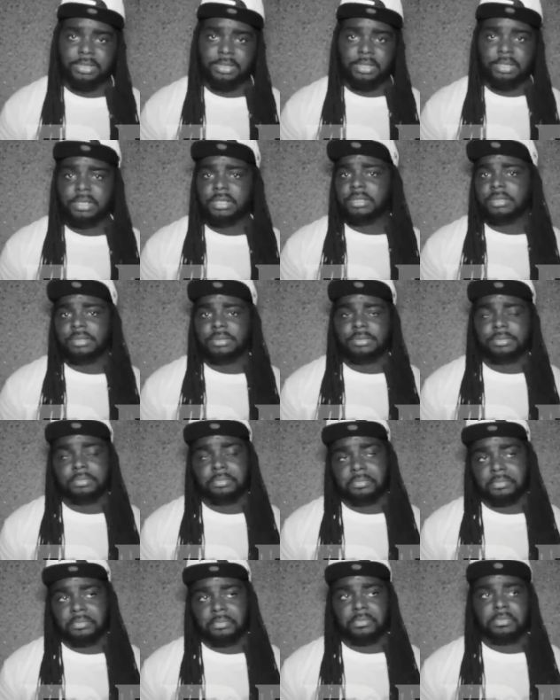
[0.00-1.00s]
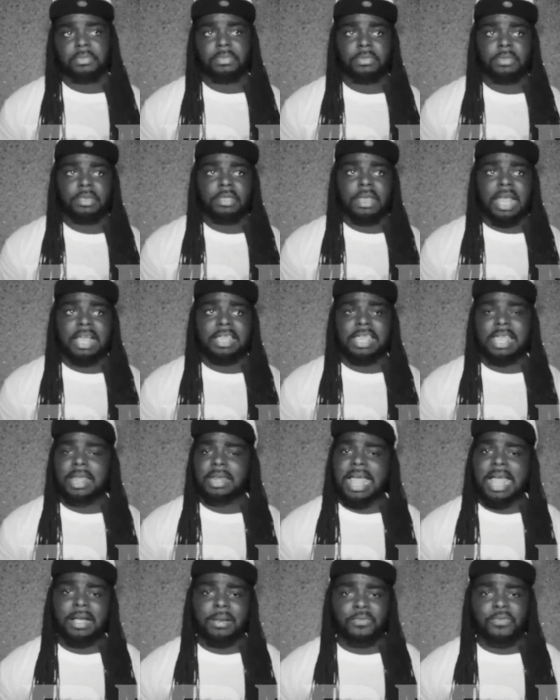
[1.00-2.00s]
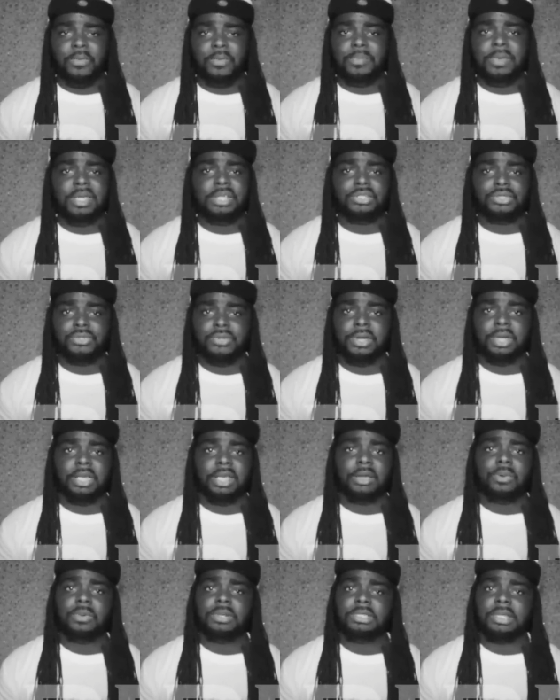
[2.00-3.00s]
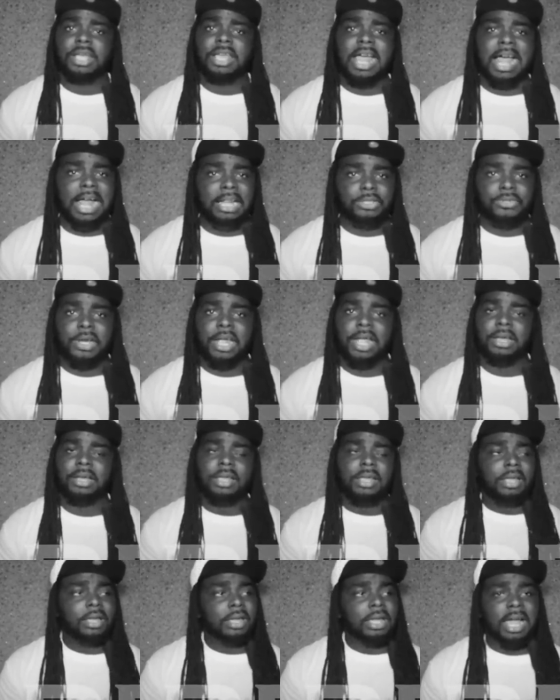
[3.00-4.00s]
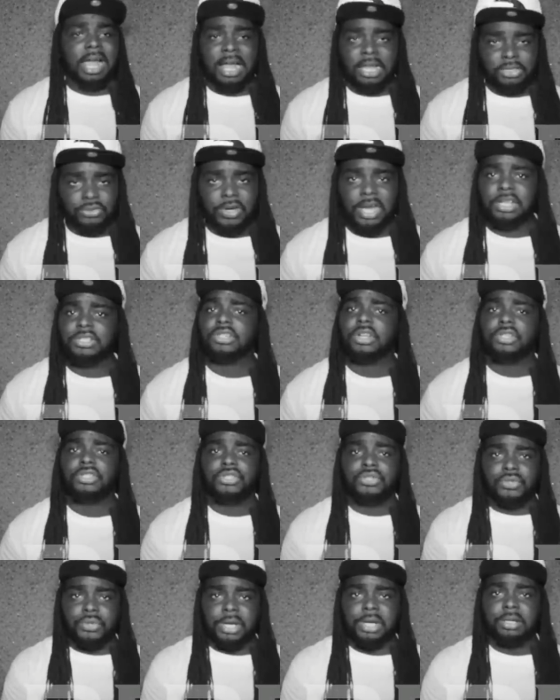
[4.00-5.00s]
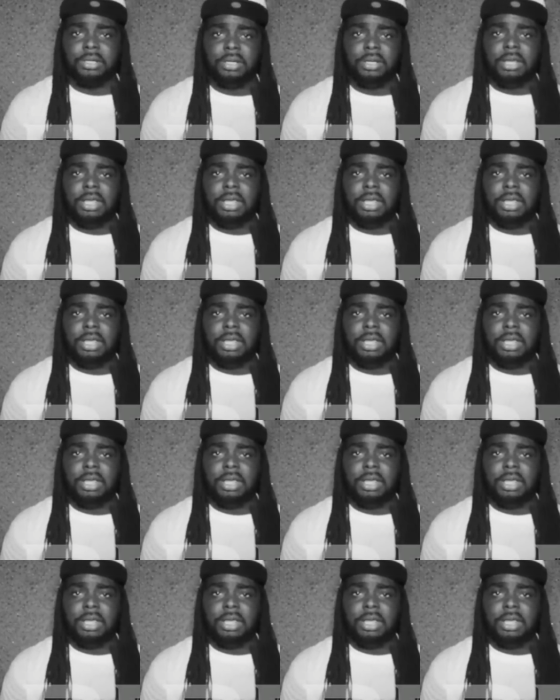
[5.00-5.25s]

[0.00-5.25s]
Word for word: I can't knock them for being strict. It was a contract. Contracts are strict.